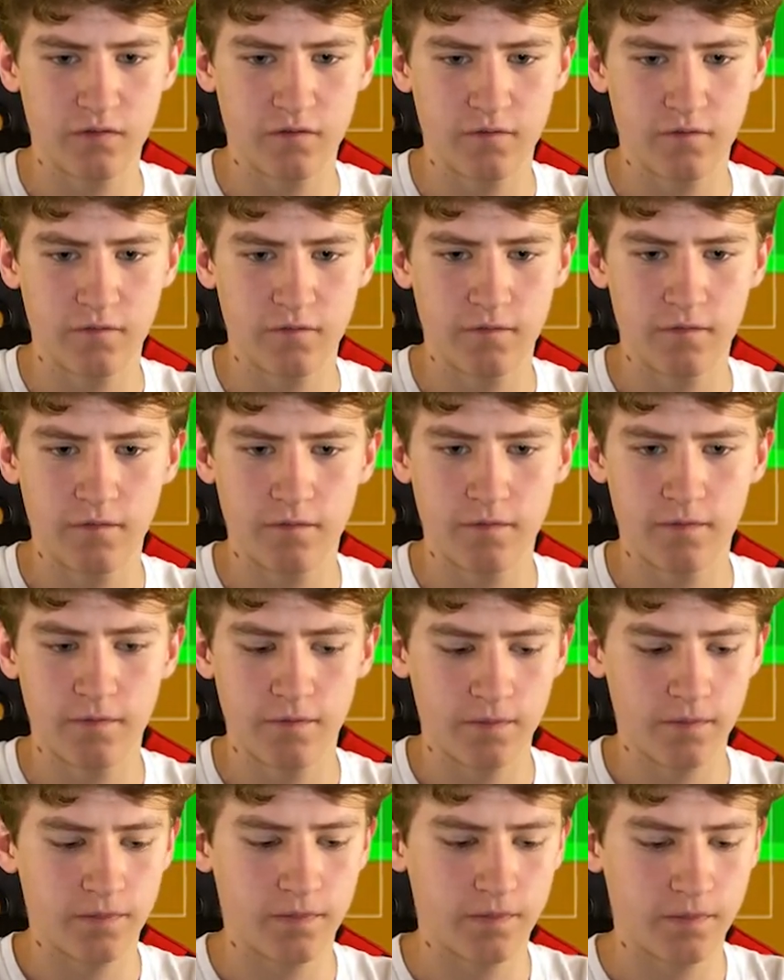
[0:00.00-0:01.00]

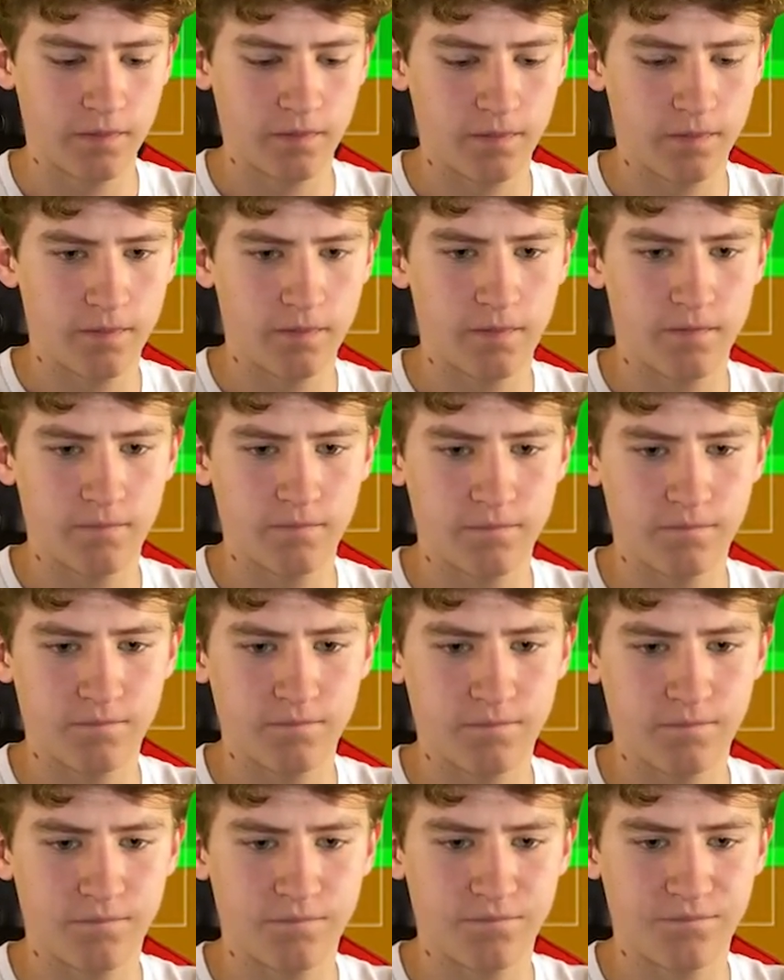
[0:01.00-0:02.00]

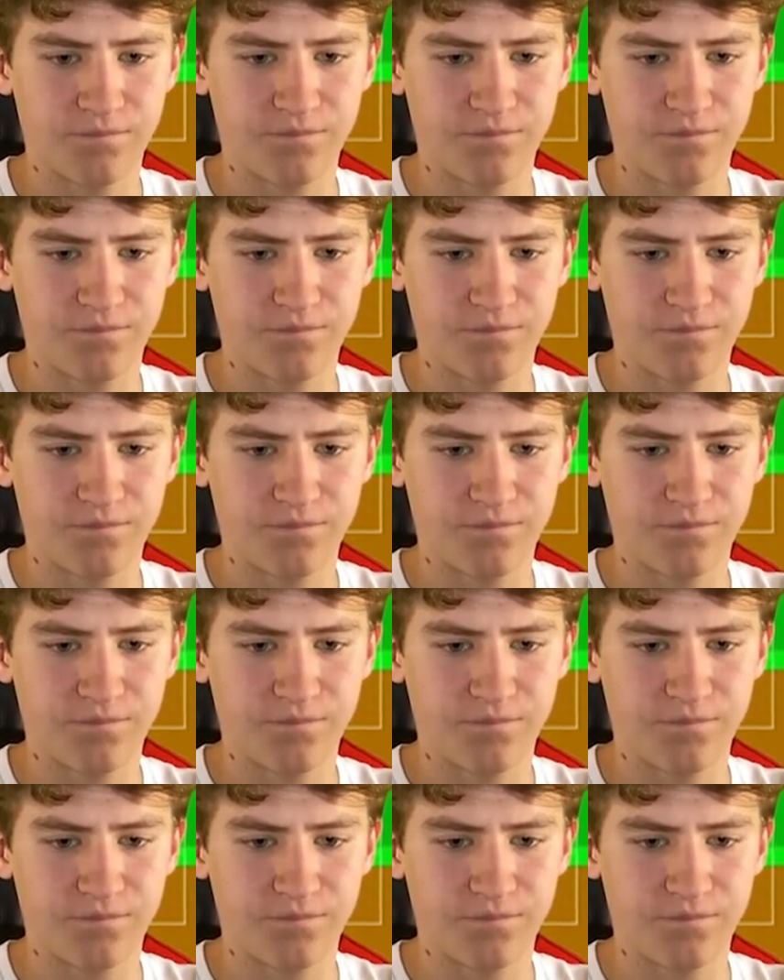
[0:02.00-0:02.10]
Nobody speaks.